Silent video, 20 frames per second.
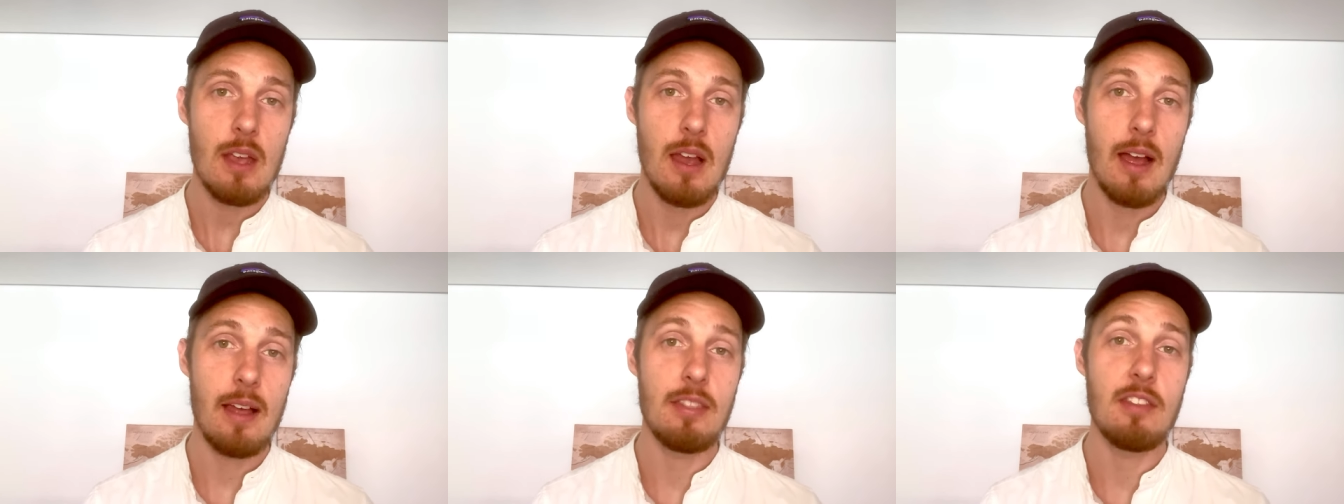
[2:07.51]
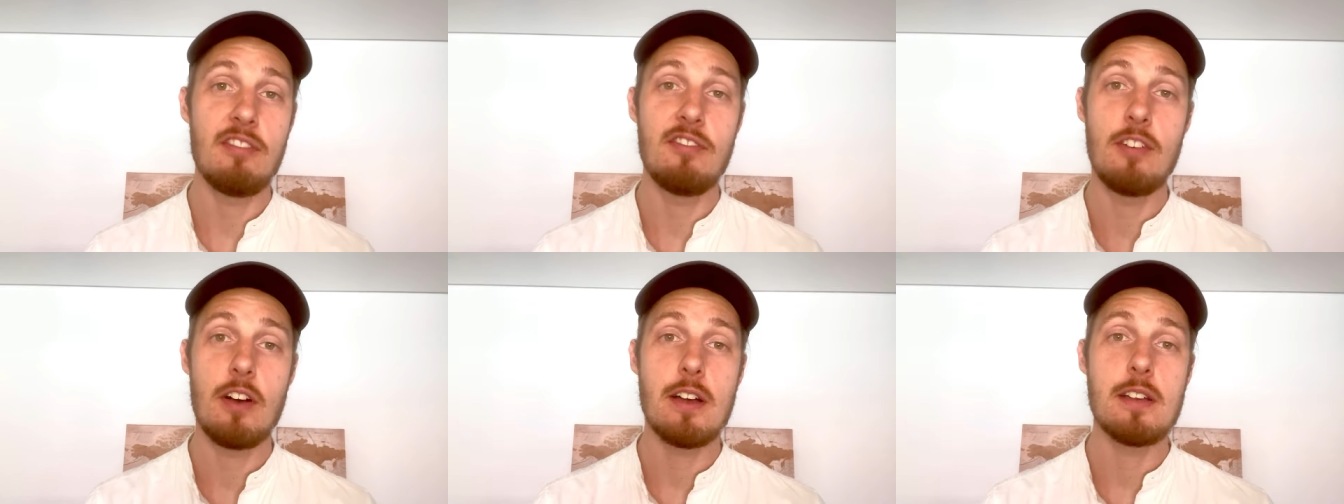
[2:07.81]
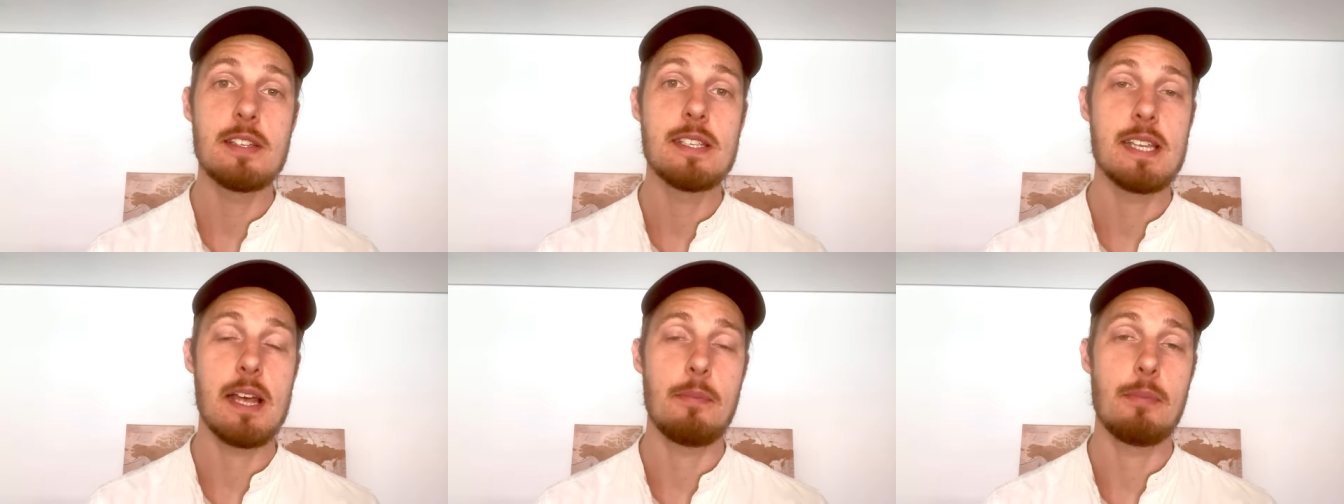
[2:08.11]
and the
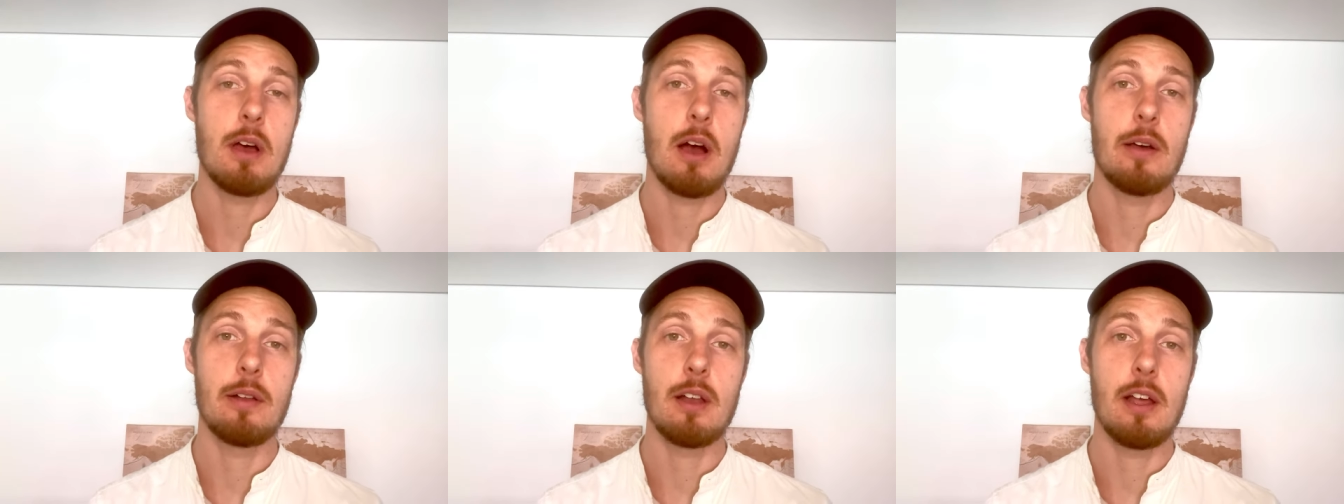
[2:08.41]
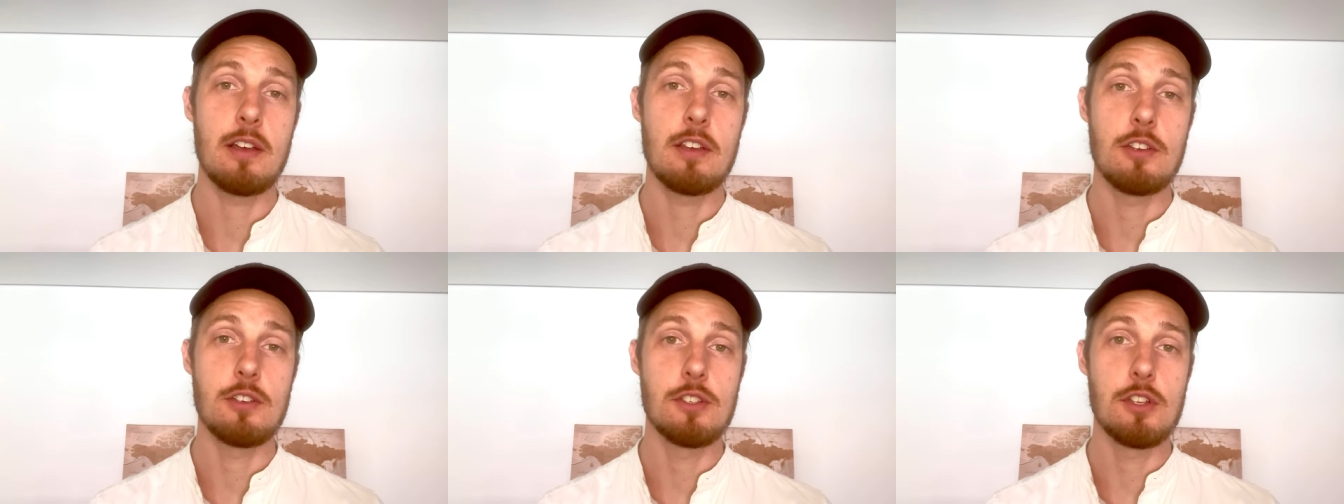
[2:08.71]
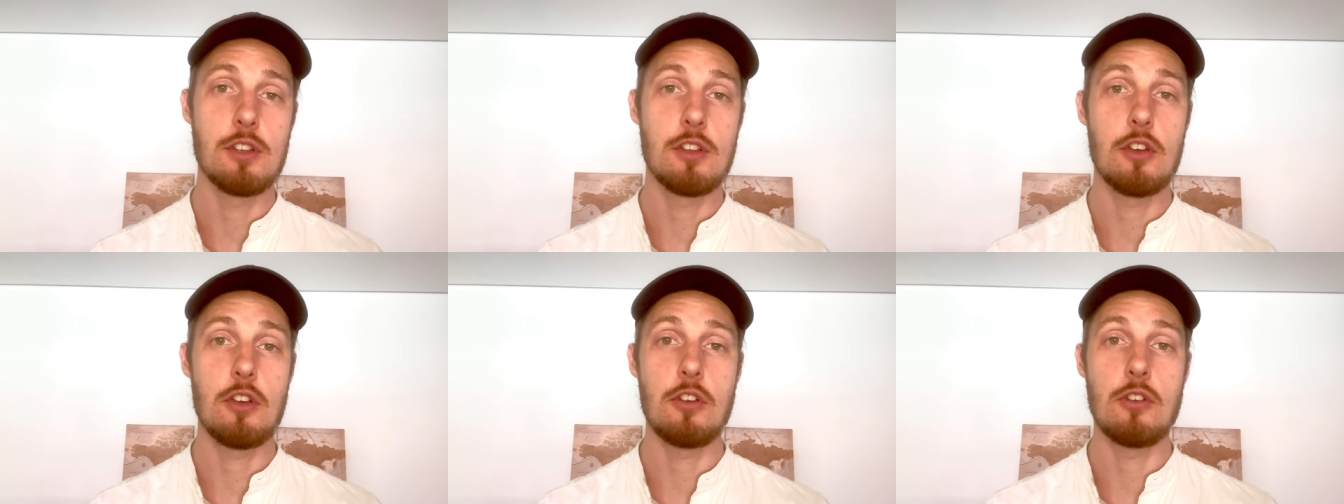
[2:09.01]
first step that I'd like you
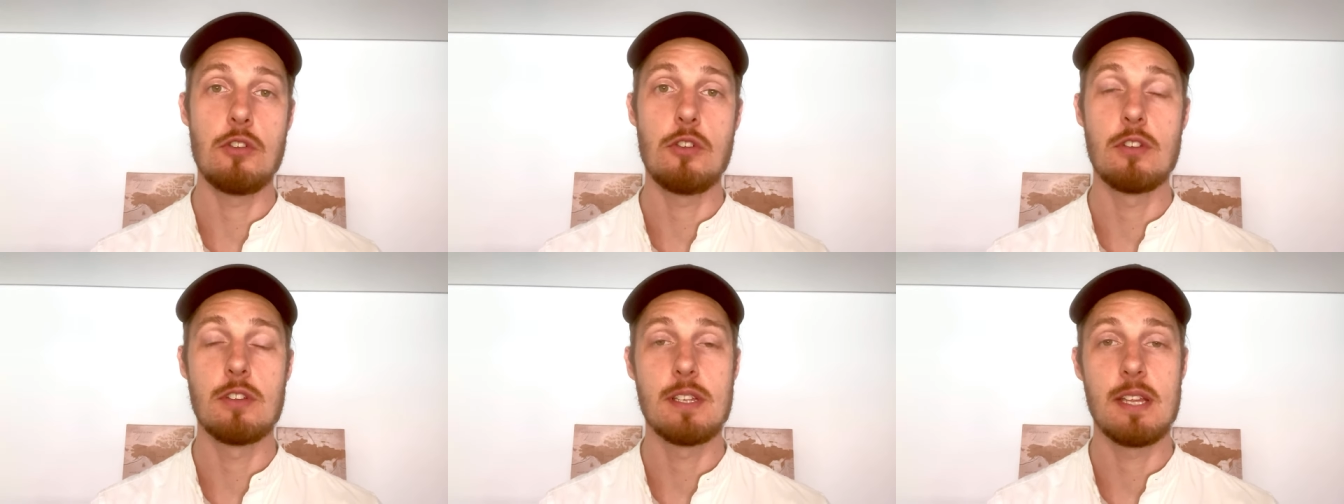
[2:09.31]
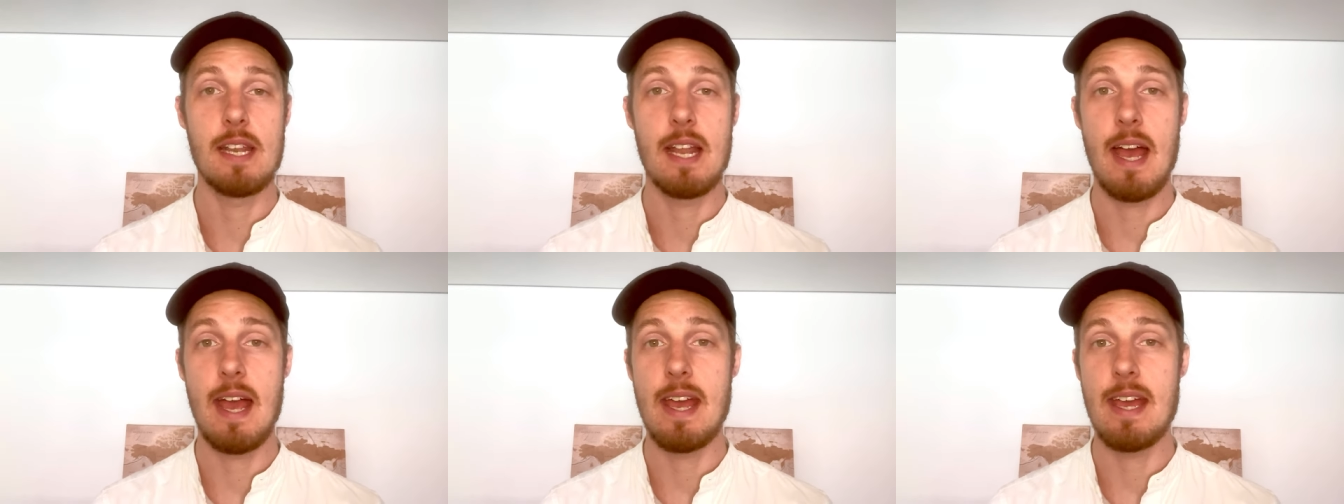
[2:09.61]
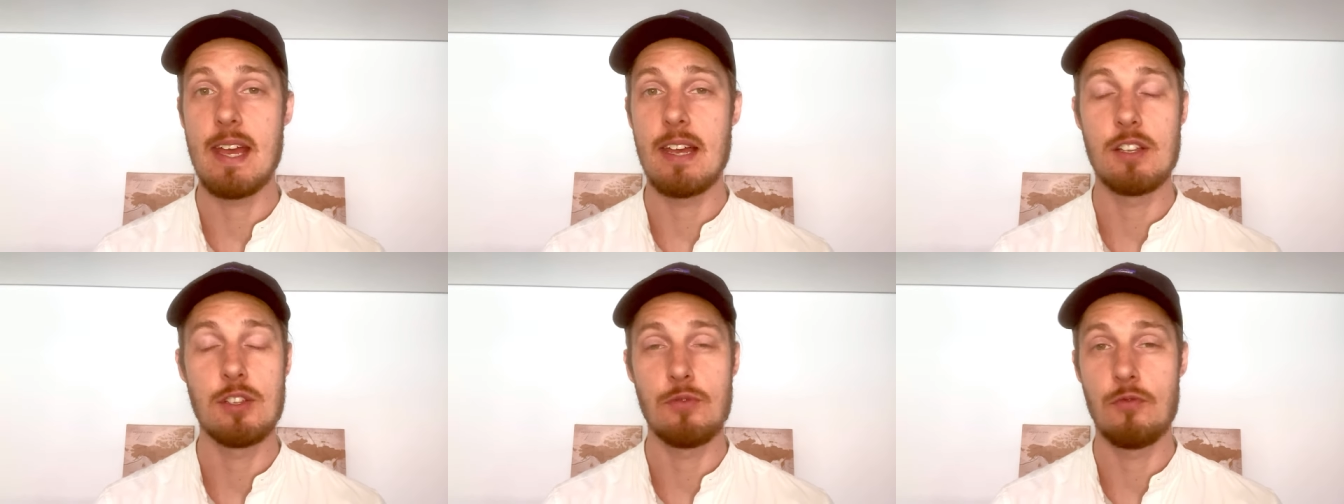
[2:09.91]
to do
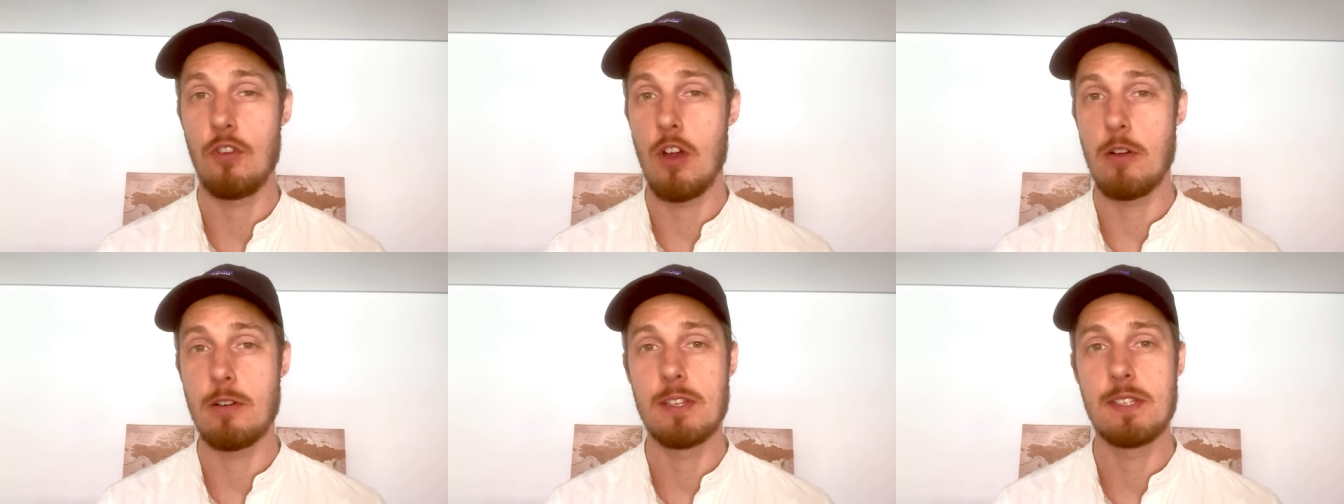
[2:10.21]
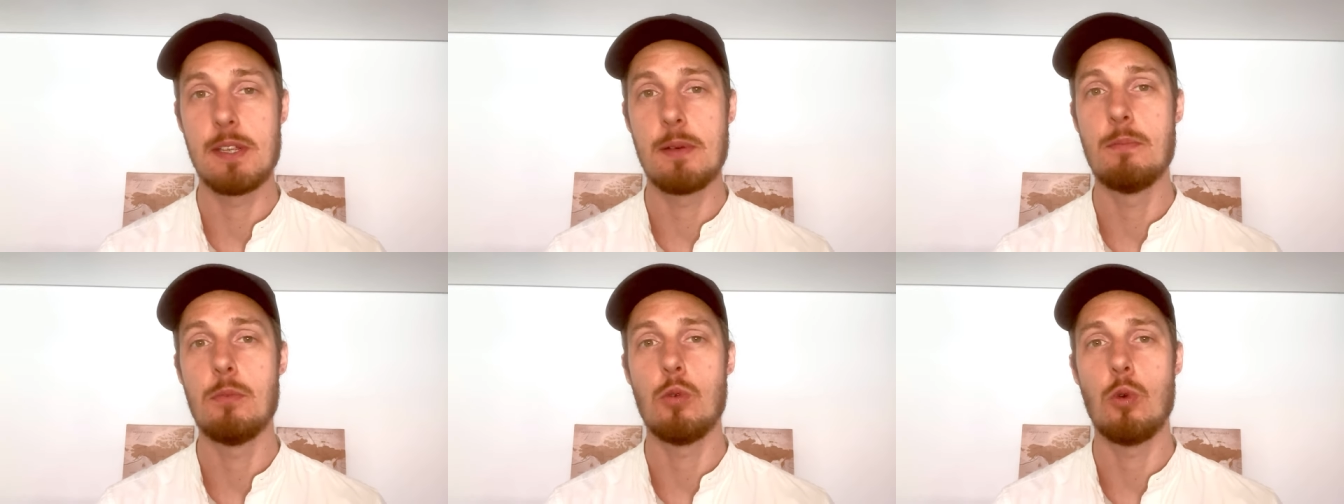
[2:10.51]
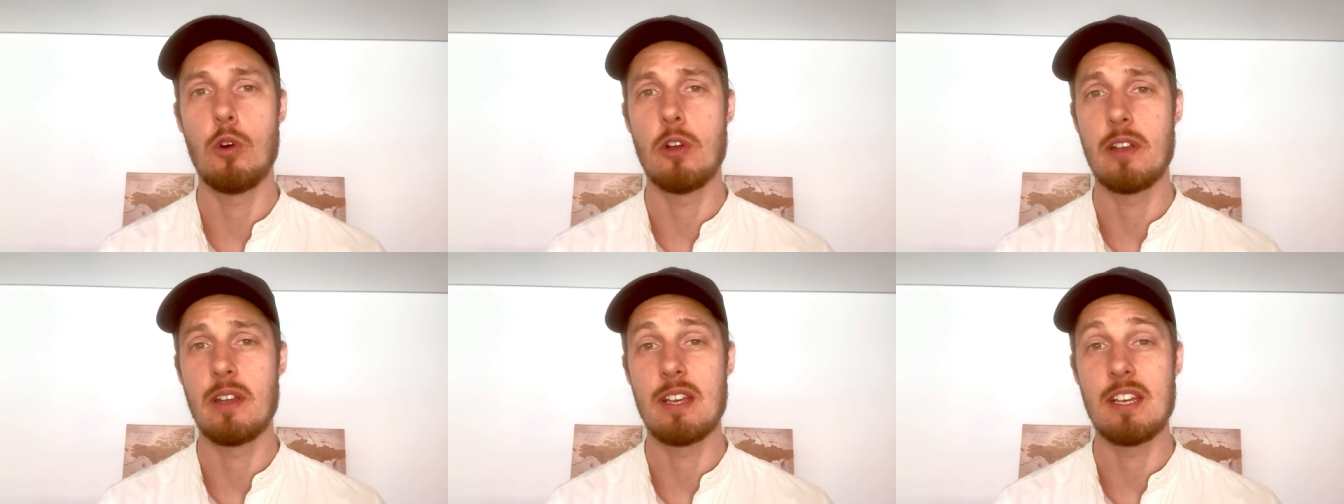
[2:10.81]
today is a very simple
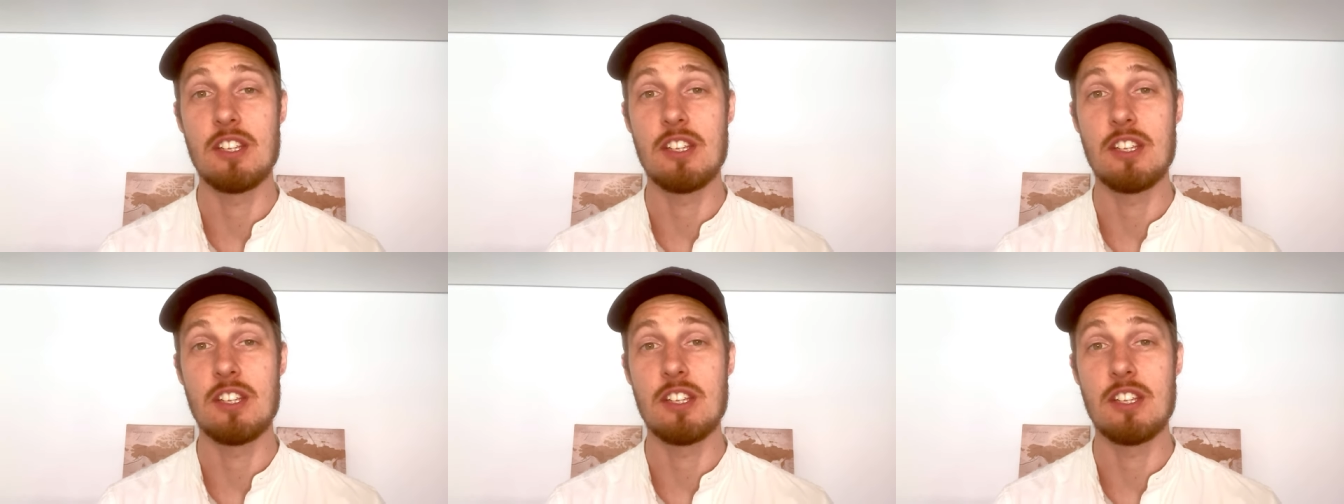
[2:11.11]
one.